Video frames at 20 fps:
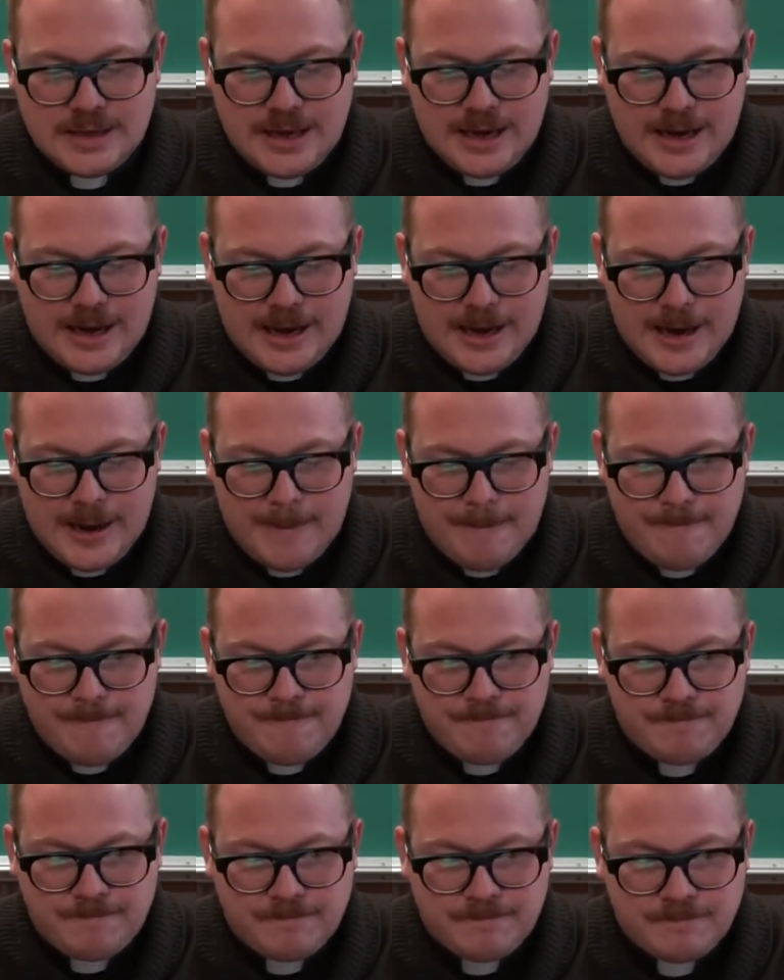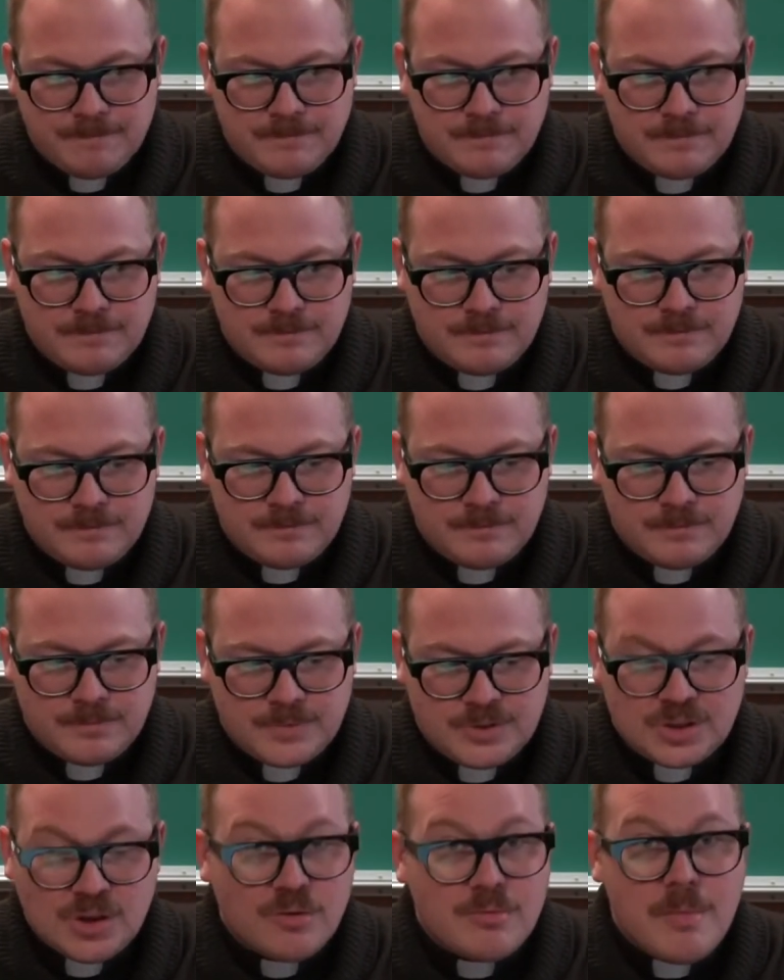
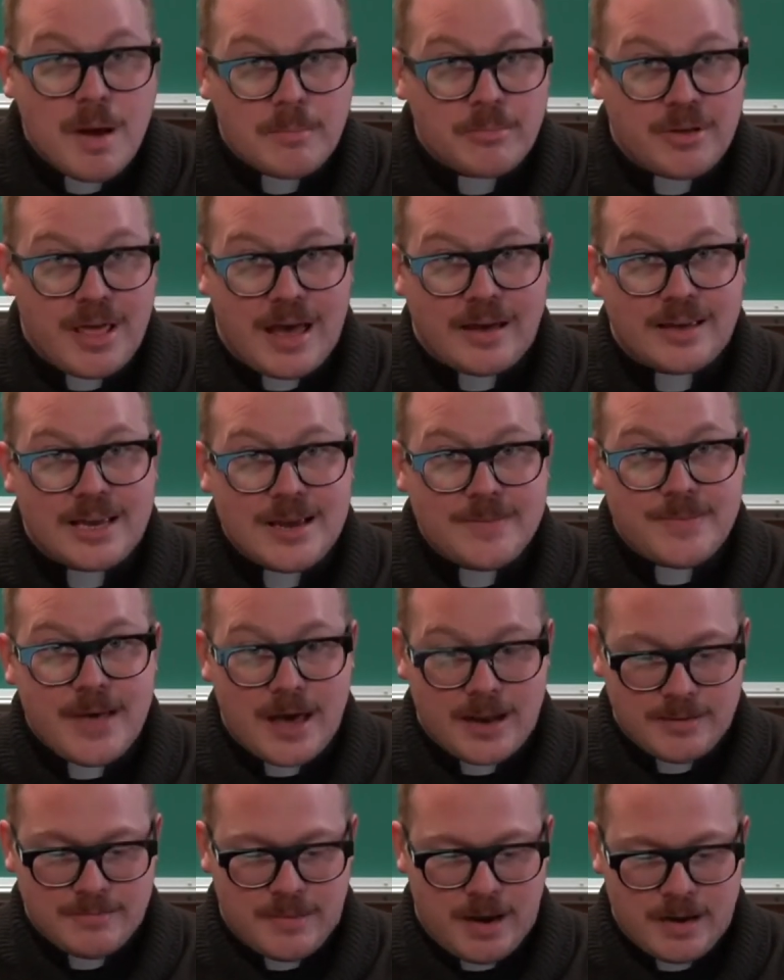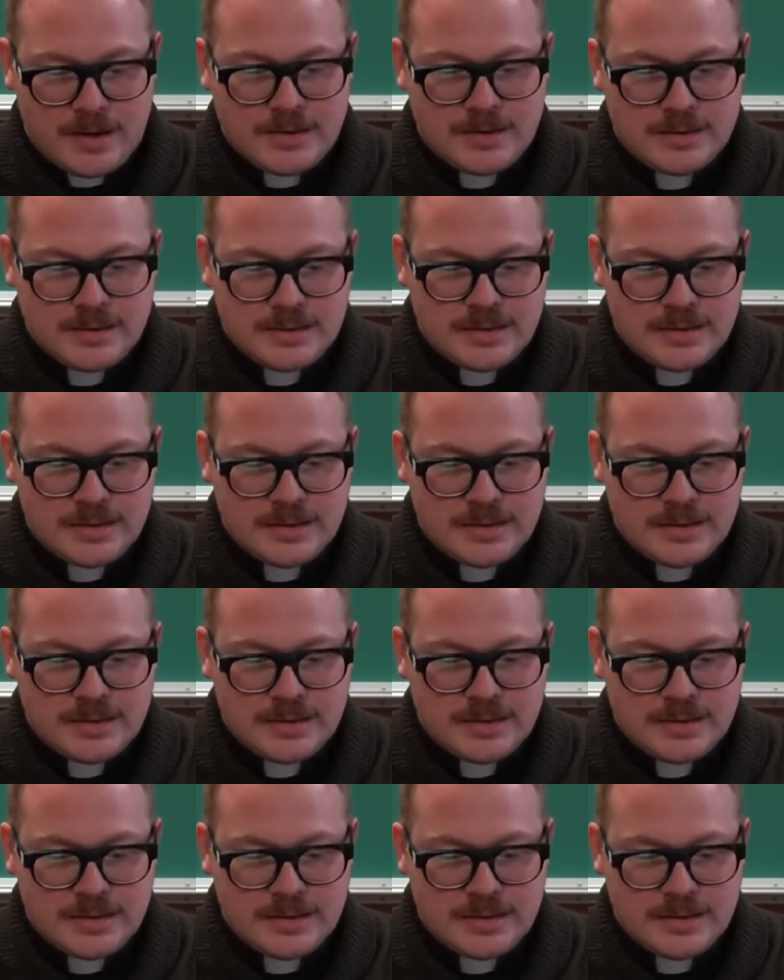So remember that. Keep that in mind.